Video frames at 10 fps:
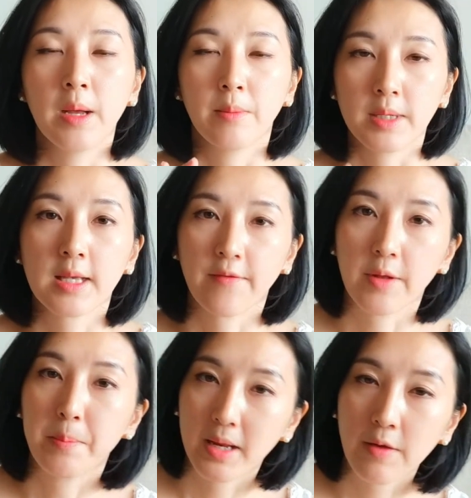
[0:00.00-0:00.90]
must have
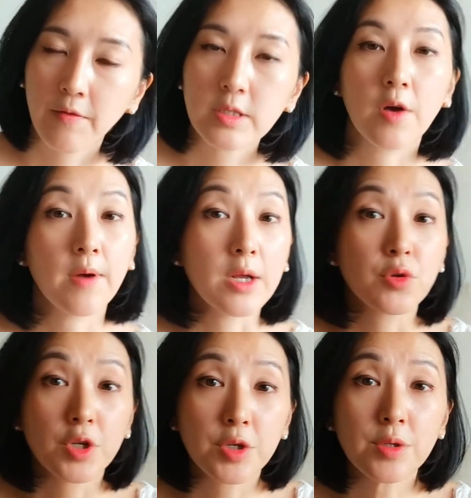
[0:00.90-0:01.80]
the benefits of
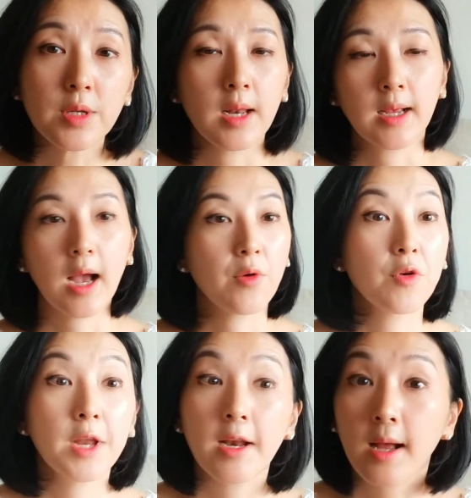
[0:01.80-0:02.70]
hydration, like
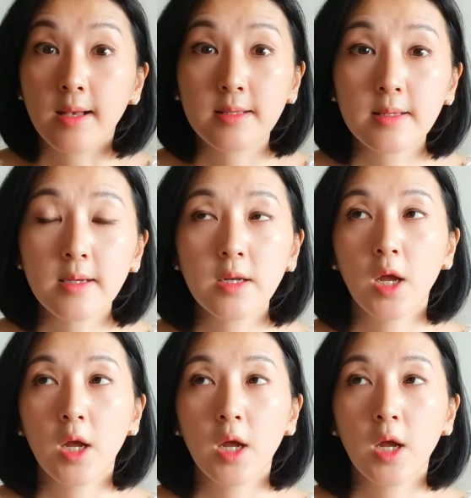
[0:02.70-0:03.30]
hyaluronic acid.